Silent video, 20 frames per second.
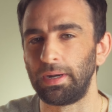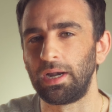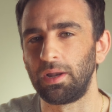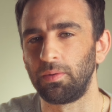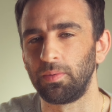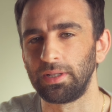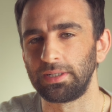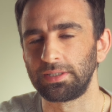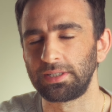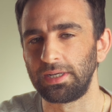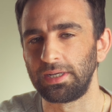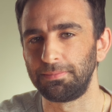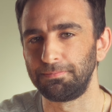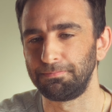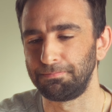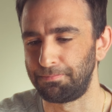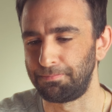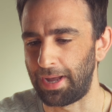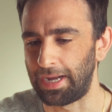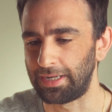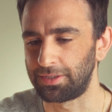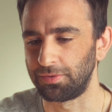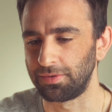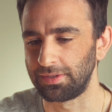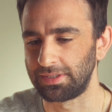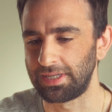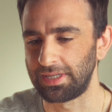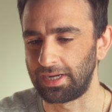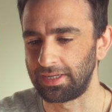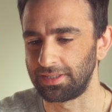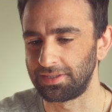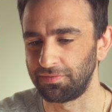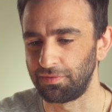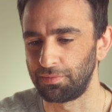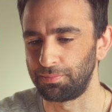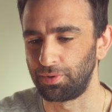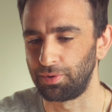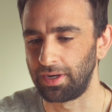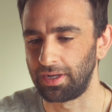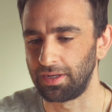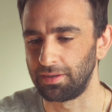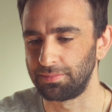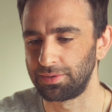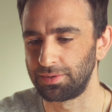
anyway, let's get back to the science of a breakup.